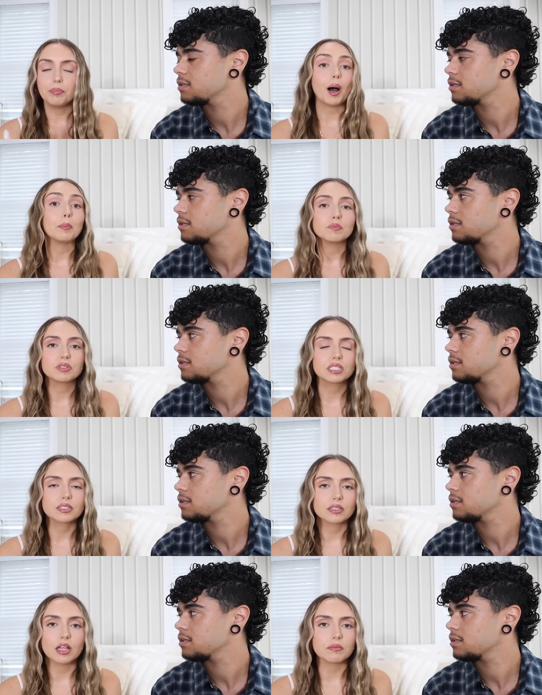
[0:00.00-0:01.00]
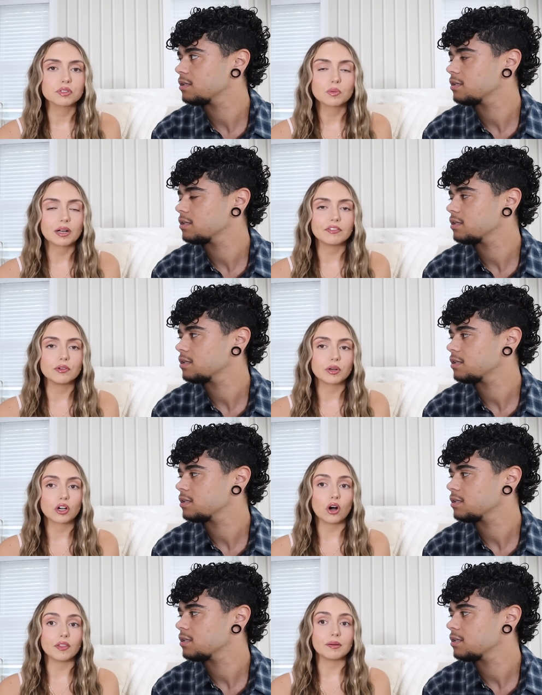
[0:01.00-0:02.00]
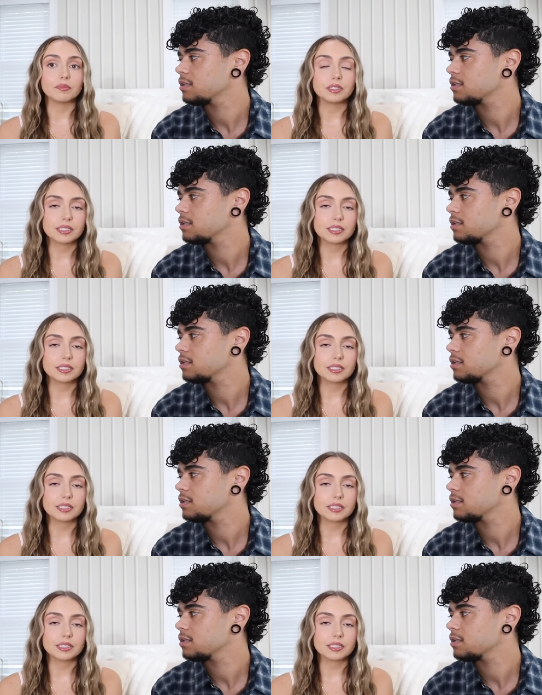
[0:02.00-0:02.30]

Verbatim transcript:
Speaker 1: bumps, lumps, whatever you want to call them,